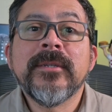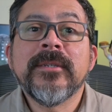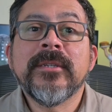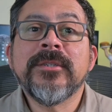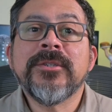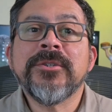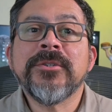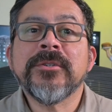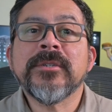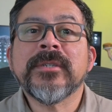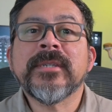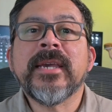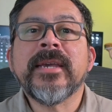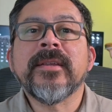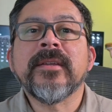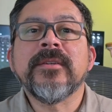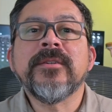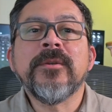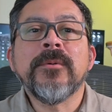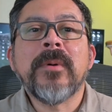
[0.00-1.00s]
Did you just
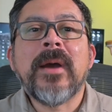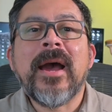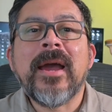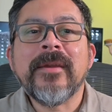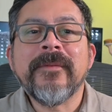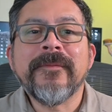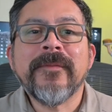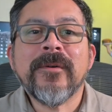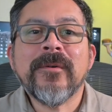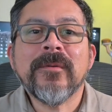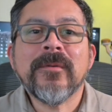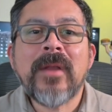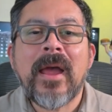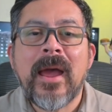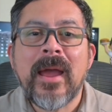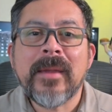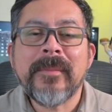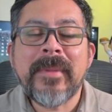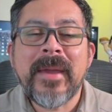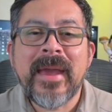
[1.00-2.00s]
get a new iPhone,
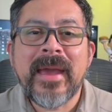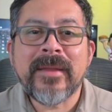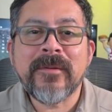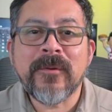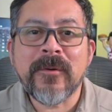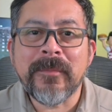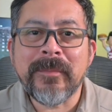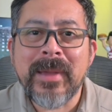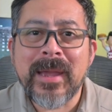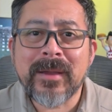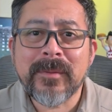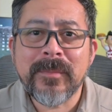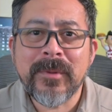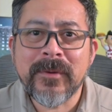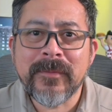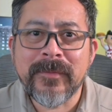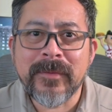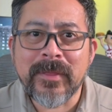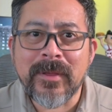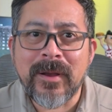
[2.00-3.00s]
iPad, or
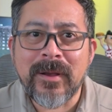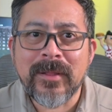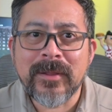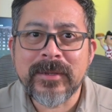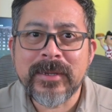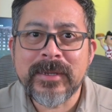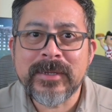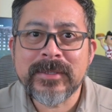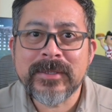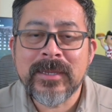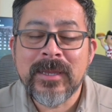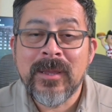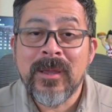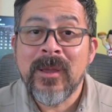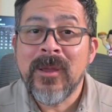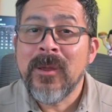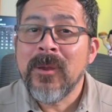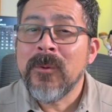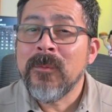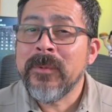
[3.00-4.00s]
MacBook for the holidays?
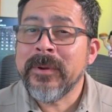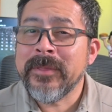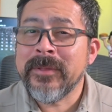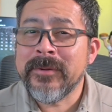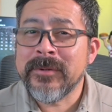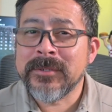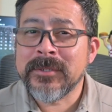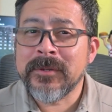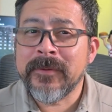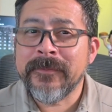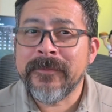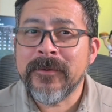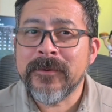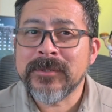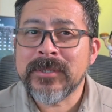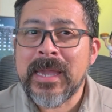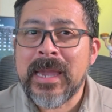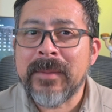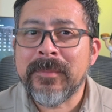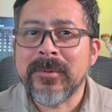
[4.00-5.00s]
Whether it's your
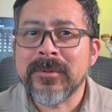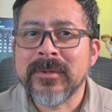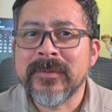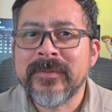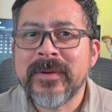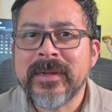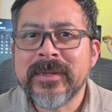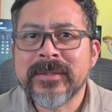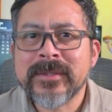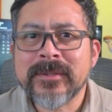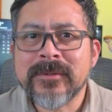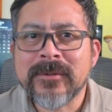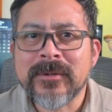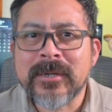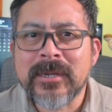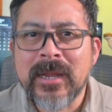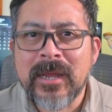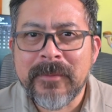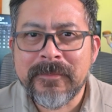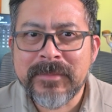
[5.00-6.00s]
first Apple device
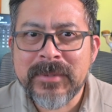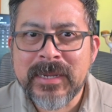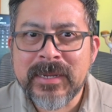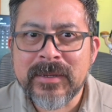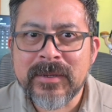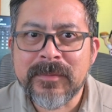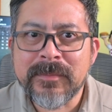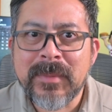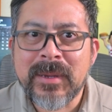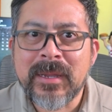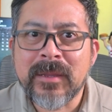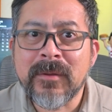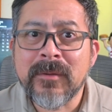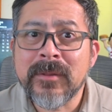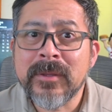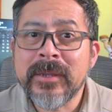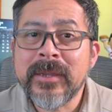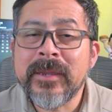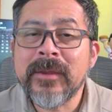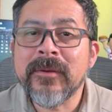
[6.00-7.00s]
or an updated
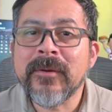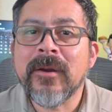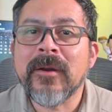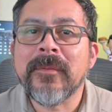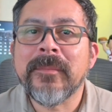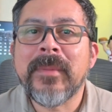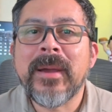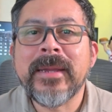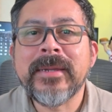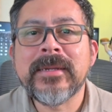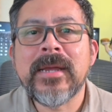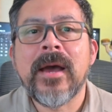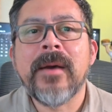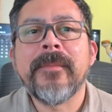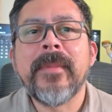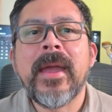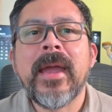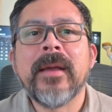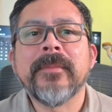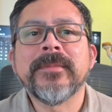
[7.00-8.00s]
model, here are my
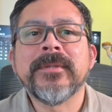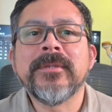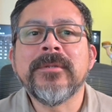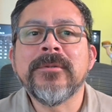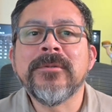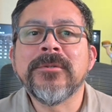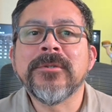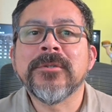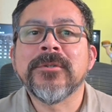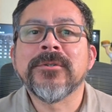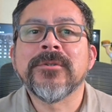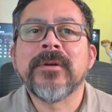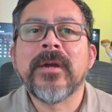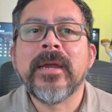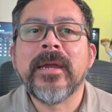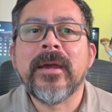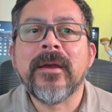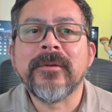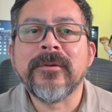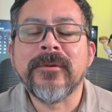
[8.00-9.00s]
top apps you should
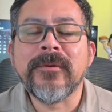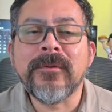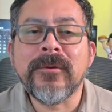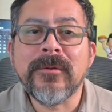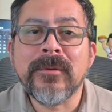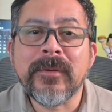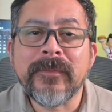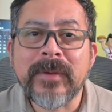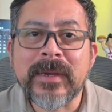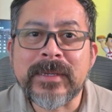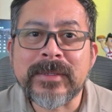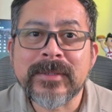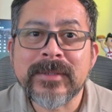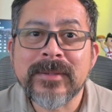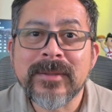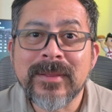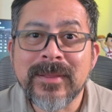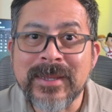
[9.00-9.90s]
try on your new device.